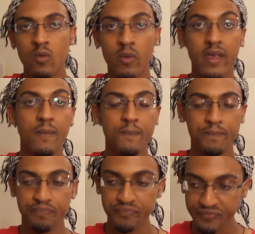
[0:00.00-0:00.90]
white,
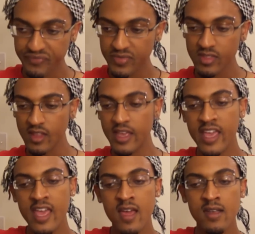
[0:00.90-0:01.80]

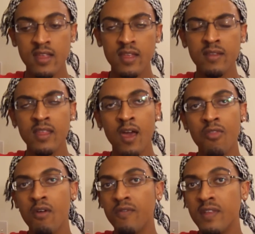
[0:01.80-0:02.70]
and any
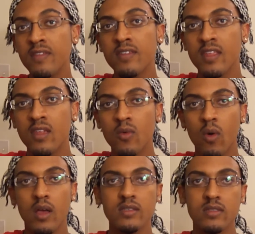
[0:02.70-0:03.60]
other ethnicity
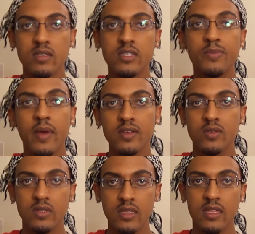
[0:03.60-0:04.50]
was the
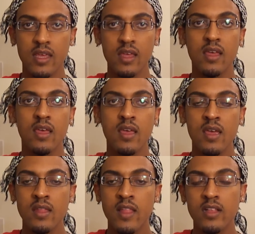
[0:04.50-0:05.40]
specialty thing.
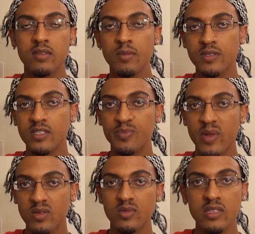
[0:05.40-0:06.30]
Not so much the
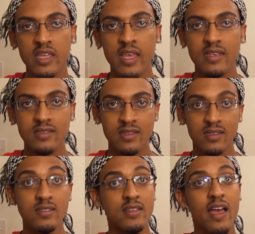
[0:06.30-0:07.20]
specialty thing as in
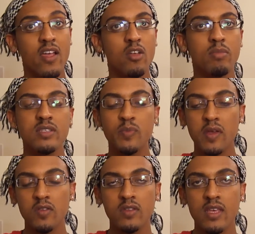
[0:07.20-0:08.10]
desired, but
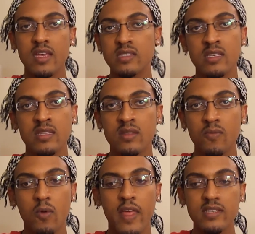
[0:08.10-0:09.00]
specialty as in,
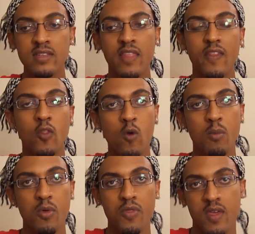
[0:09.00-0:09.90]
well, that's not a
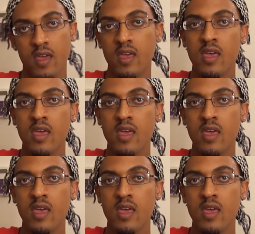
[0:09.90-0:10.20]
normal thing.